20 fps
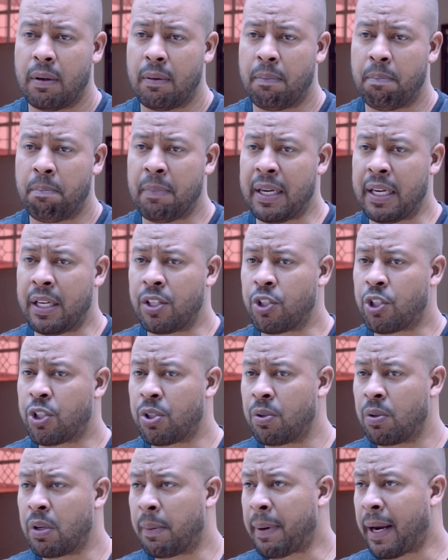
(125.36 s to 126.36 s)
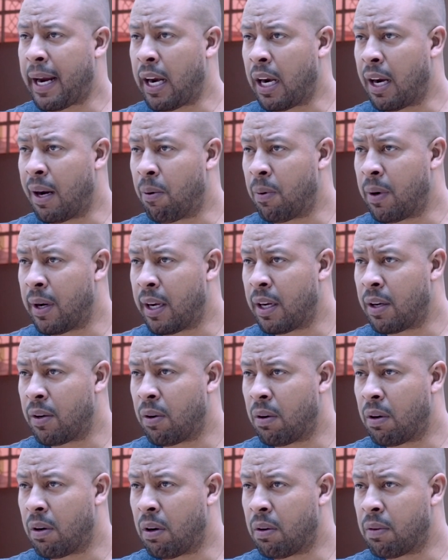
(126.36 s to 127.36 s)
men shoot up heroin
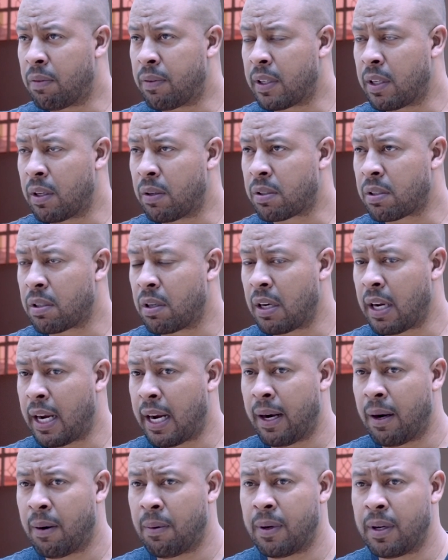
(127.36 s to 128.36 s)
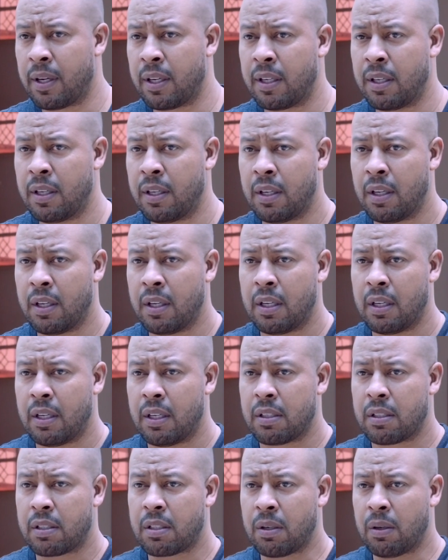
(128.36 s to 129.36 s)
or overdose on heroin.
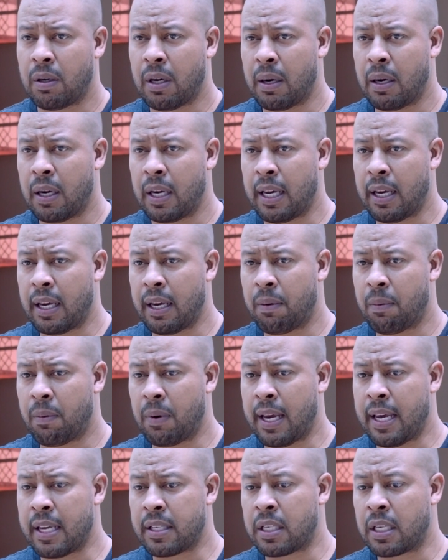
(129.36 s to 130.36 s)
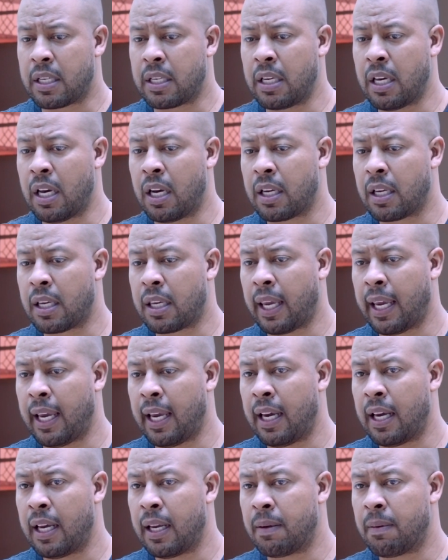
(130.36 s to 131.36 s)
So as a young
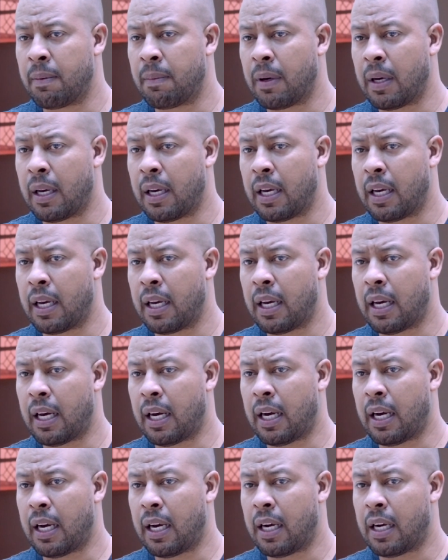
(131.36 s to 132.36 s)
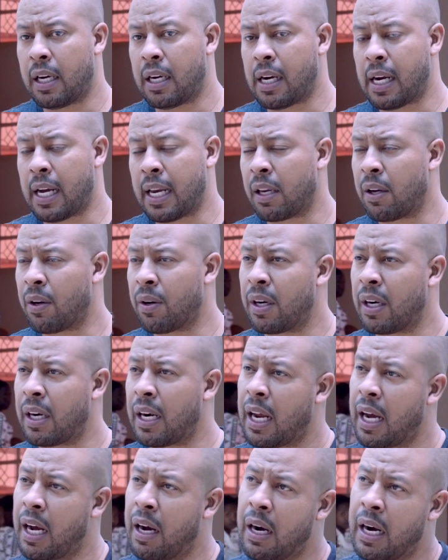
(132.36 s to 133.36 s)
kid, I
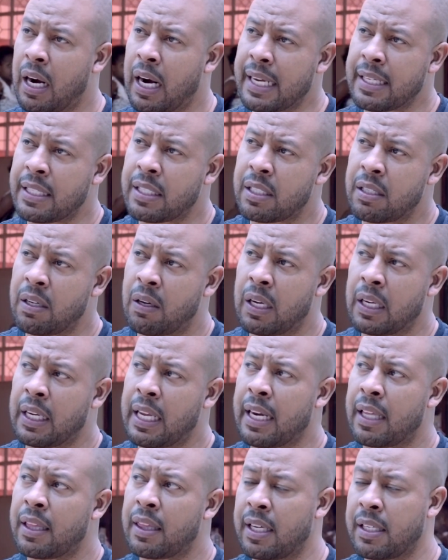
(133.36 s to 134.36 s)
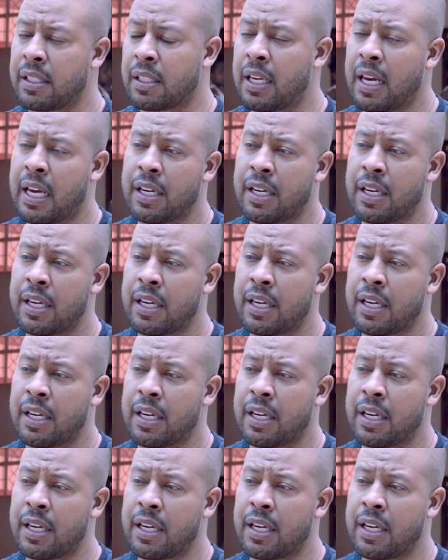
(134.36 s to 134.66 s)
learned, I saw a lot of things that